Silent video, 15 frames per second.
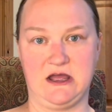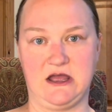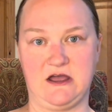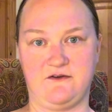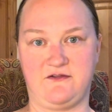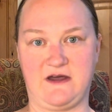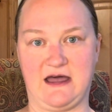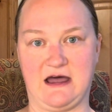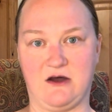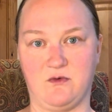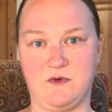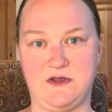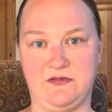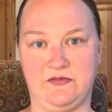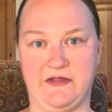of how
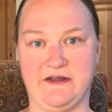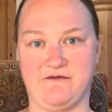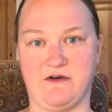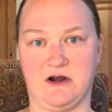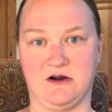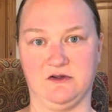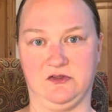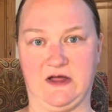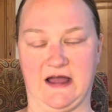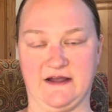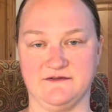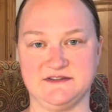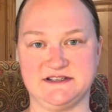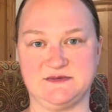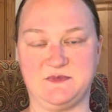we live our
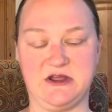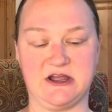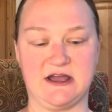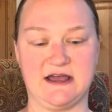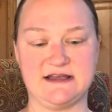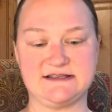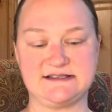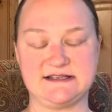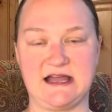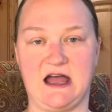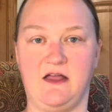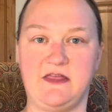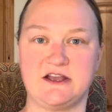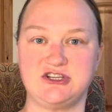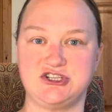lives, because
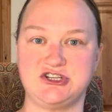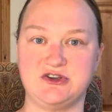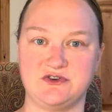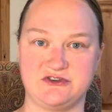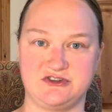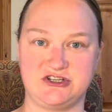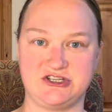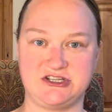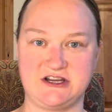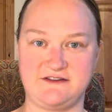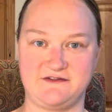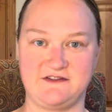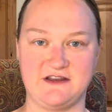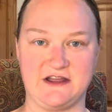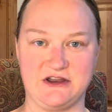now that you have
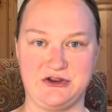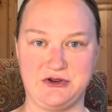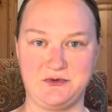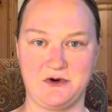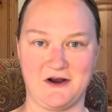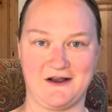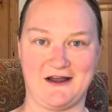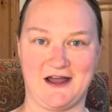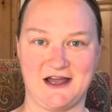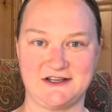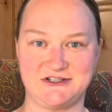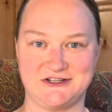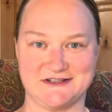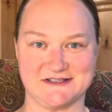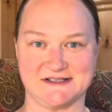shifted, you are
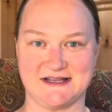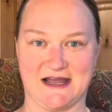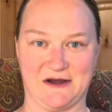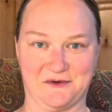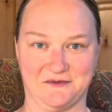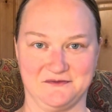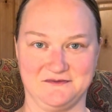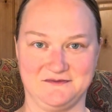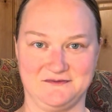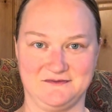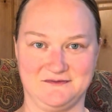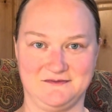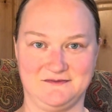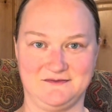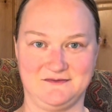conscious now,
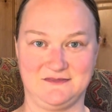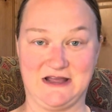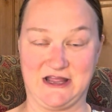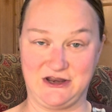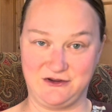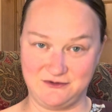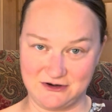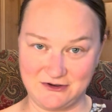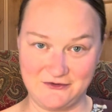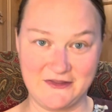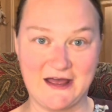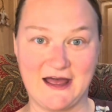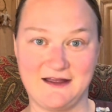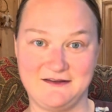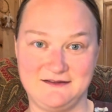and you know
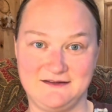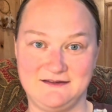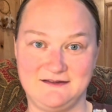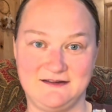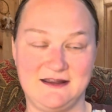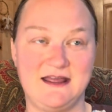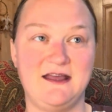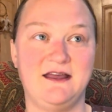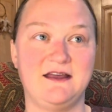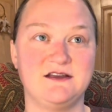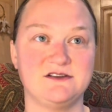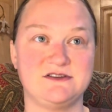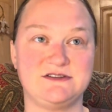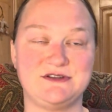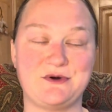that.
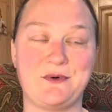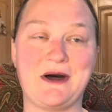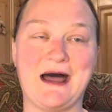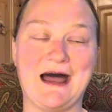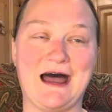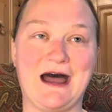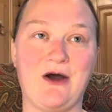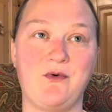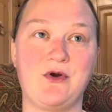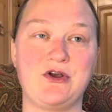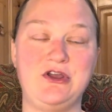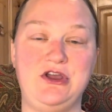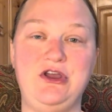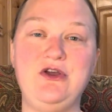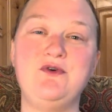So how are
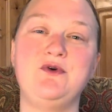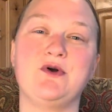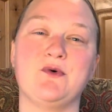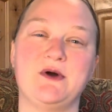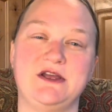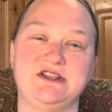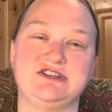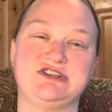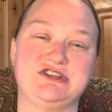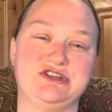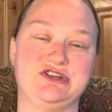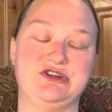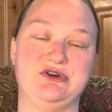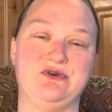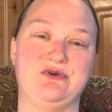you going
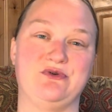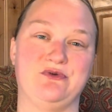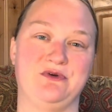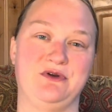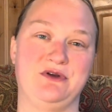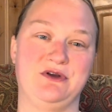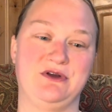to